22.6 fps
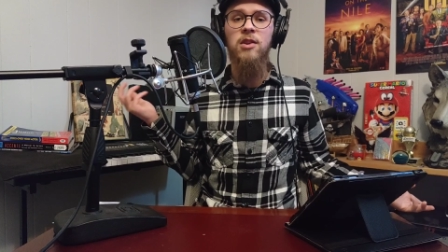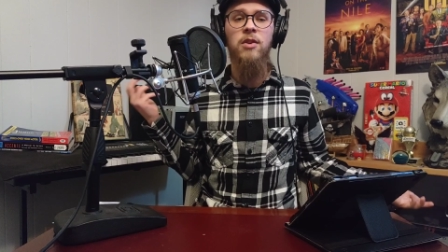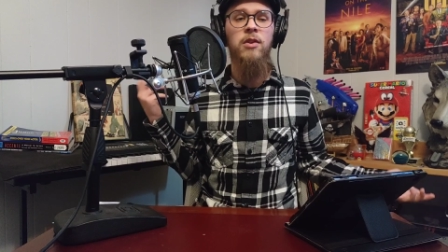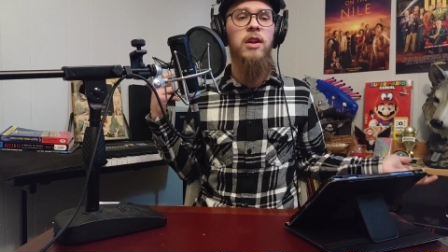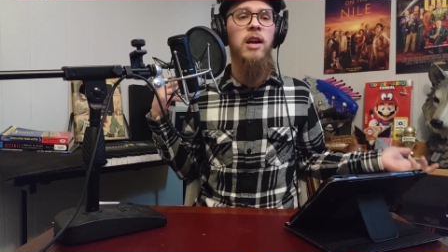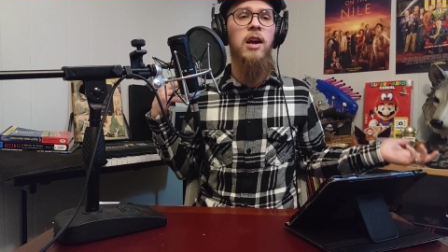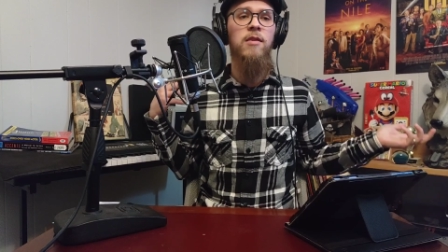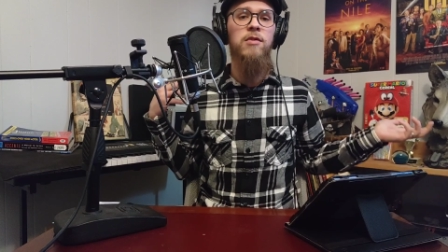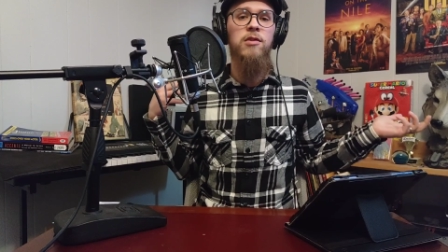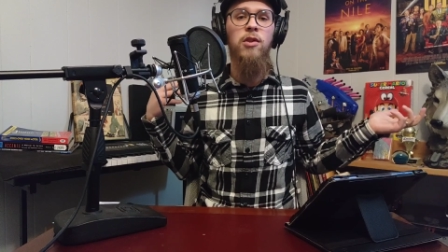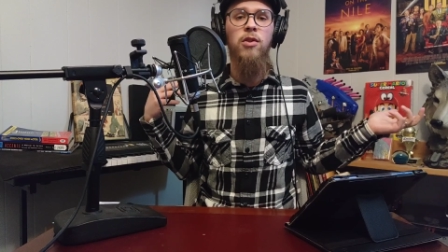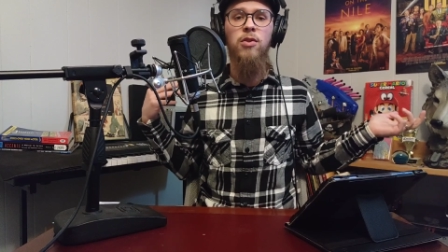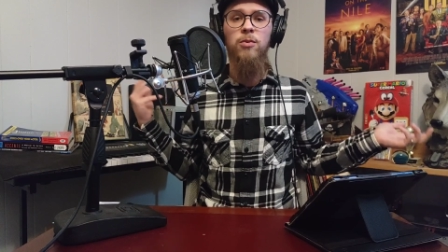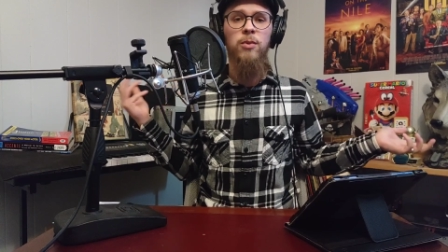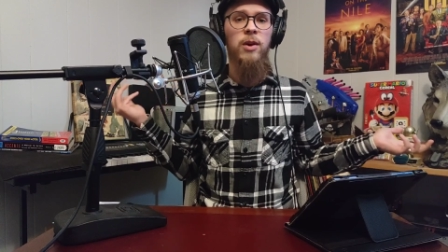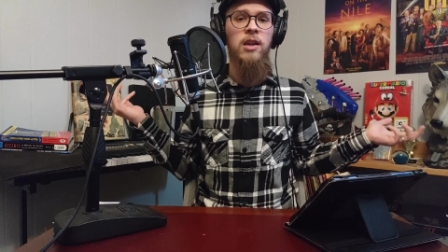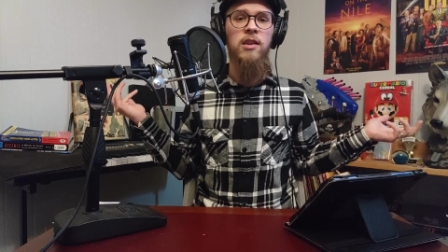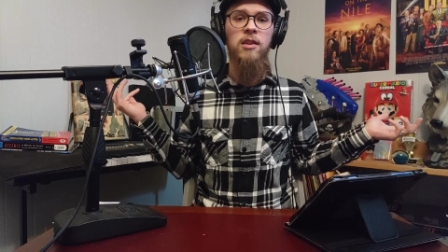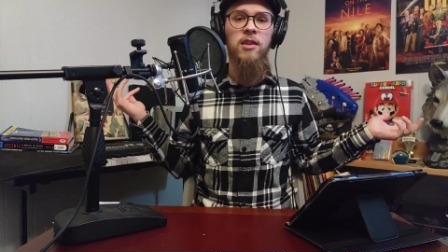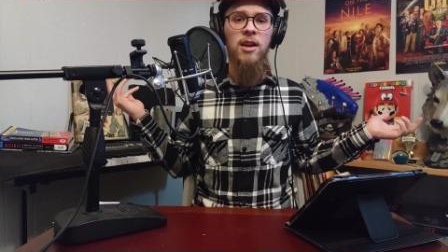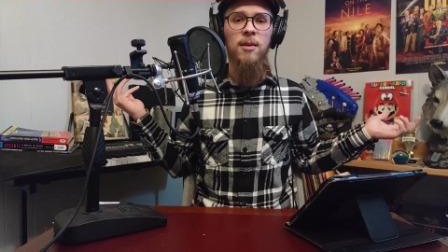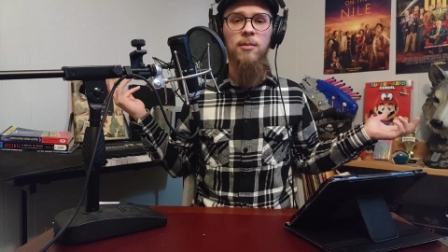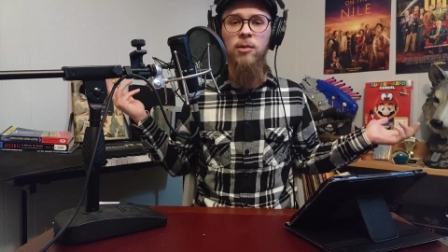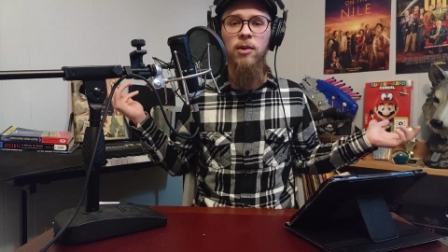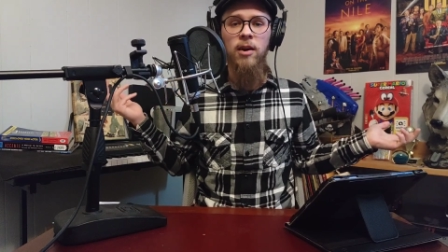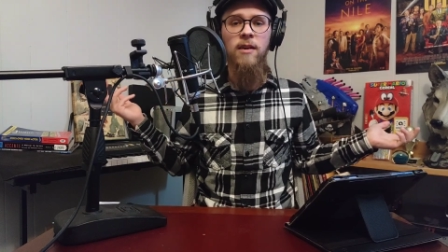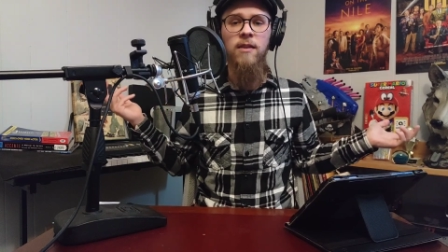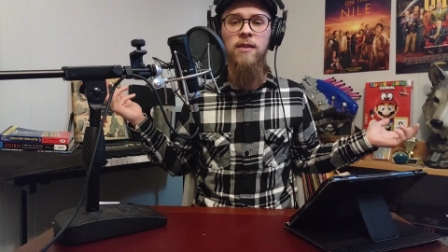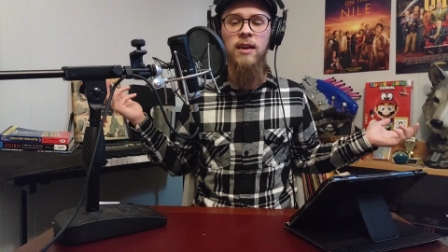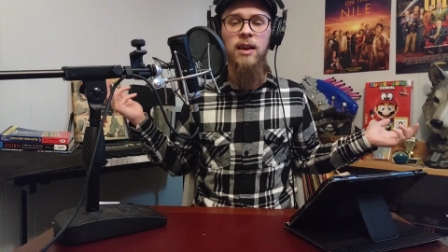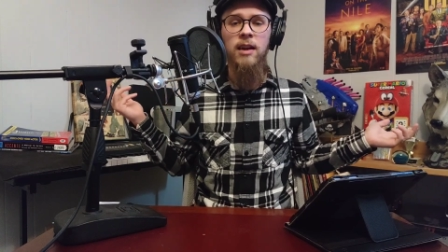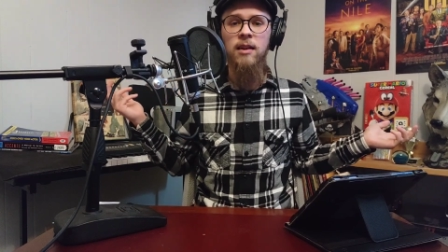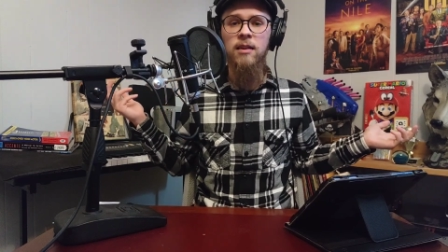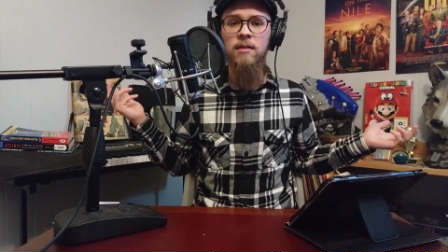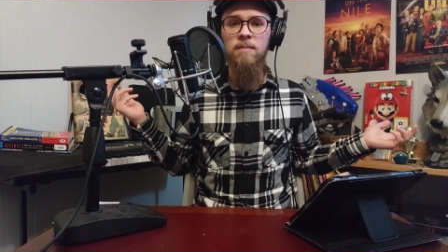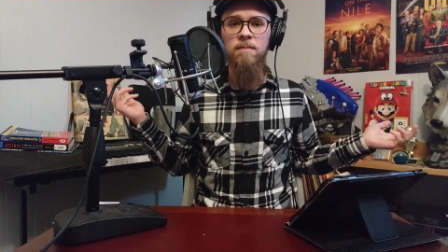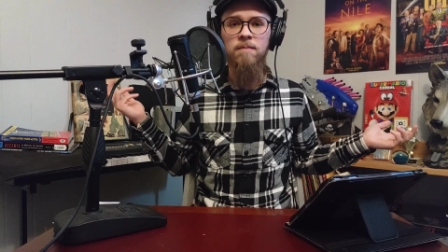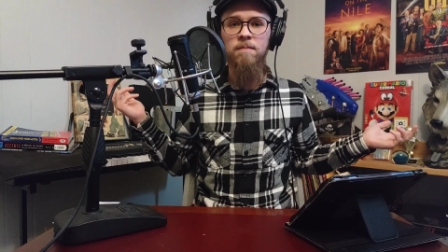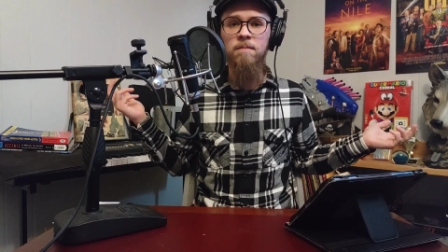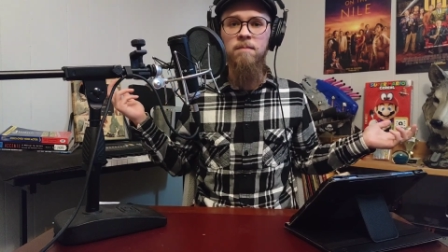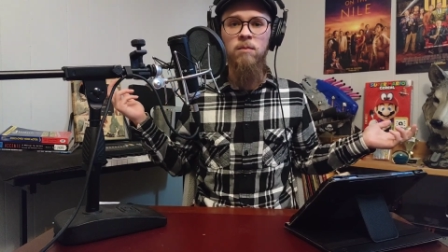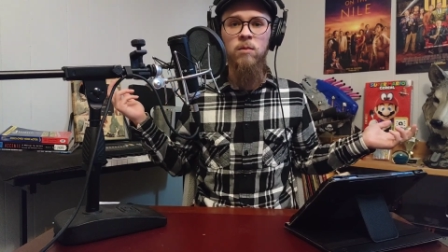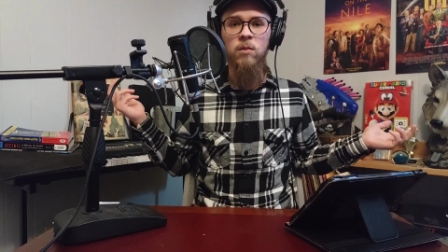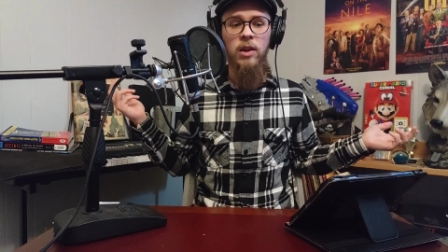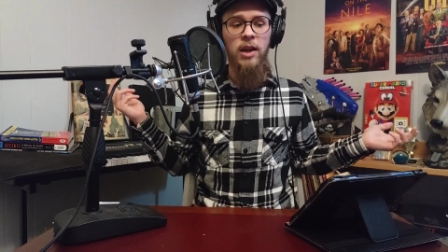You don't have to threaten them or anything,
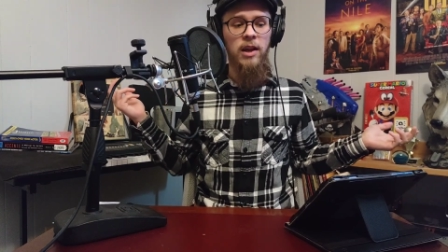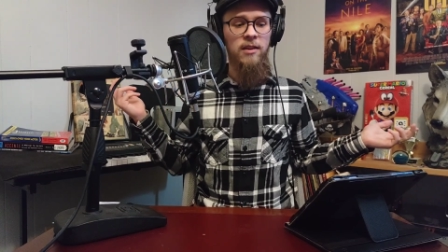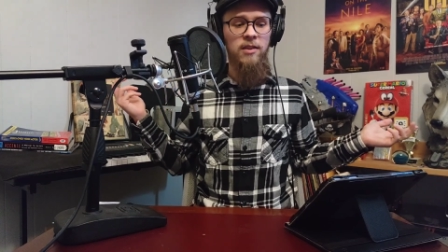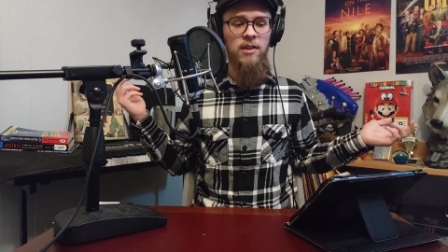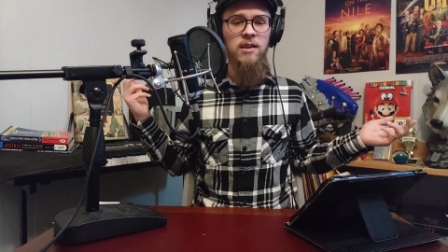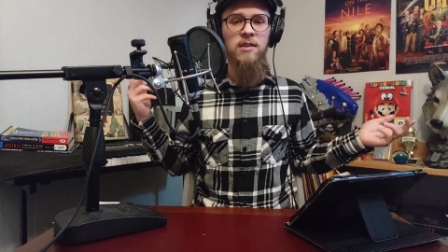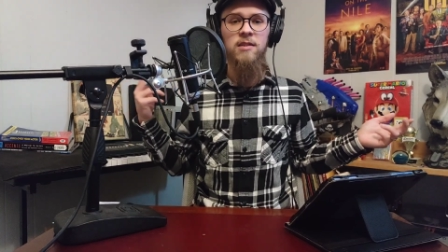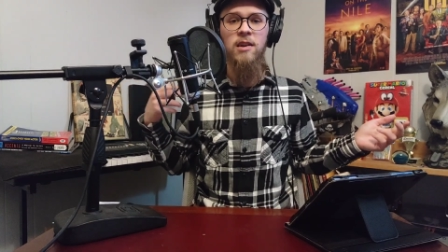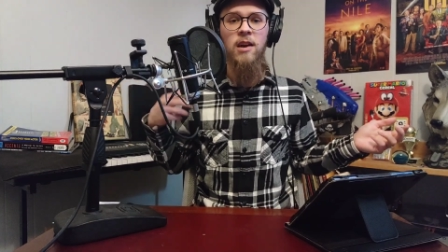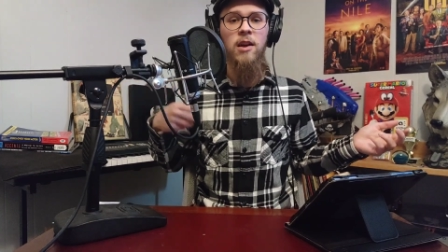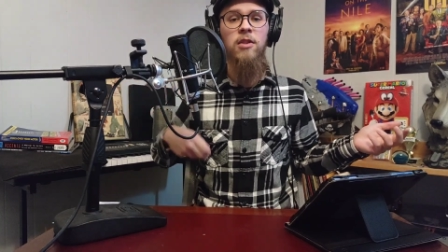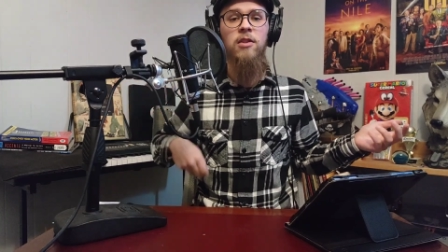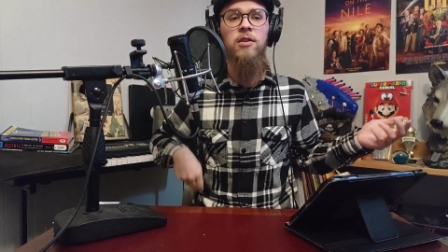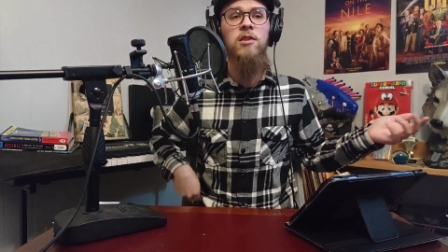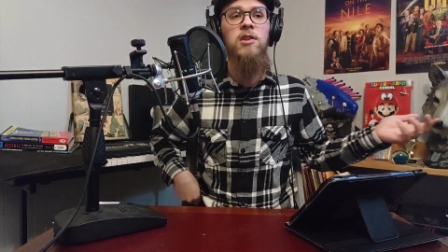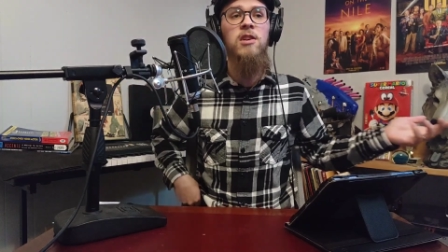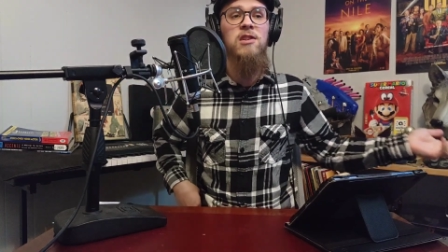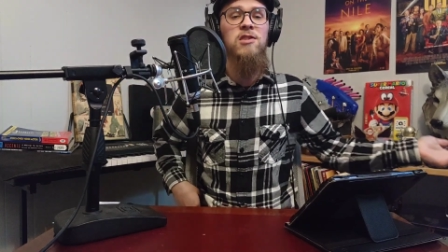like these other,